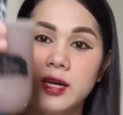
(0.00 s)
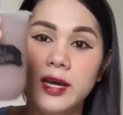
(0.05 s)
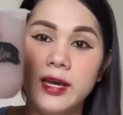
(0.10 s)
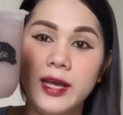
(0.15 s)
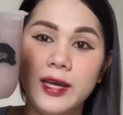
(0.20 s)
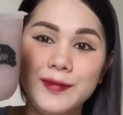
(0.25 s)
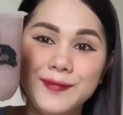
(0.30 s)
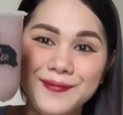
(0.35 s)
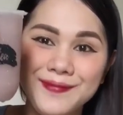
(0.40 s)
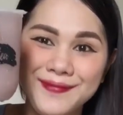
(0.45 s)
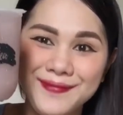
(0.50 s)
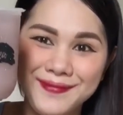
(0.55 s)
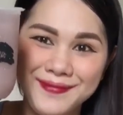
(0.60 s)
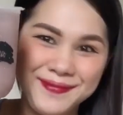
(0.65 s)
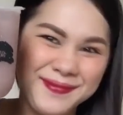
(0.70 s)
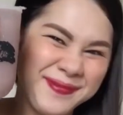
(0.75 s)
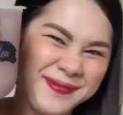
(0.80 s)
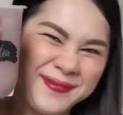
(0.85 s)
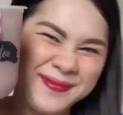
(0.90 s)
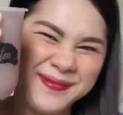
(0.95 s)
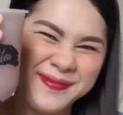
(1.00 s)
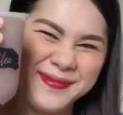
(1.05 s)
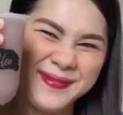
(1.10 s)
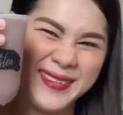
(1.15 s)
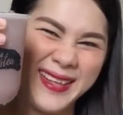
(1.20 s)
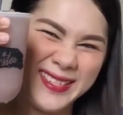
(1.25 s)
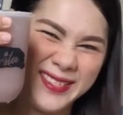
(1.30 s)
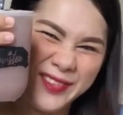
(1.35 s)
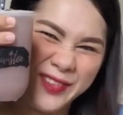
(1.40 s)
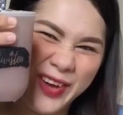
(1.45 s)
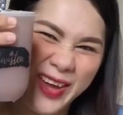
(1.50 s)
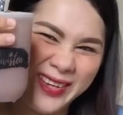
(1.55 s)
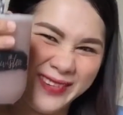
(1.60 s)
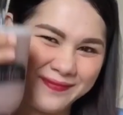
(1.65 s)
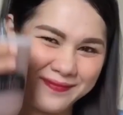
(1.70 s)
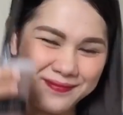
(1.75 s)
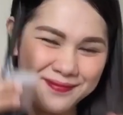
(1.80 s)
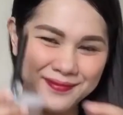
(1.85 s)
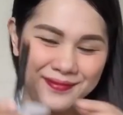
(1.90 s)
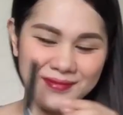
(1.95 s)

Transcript: Ayan. Let's try.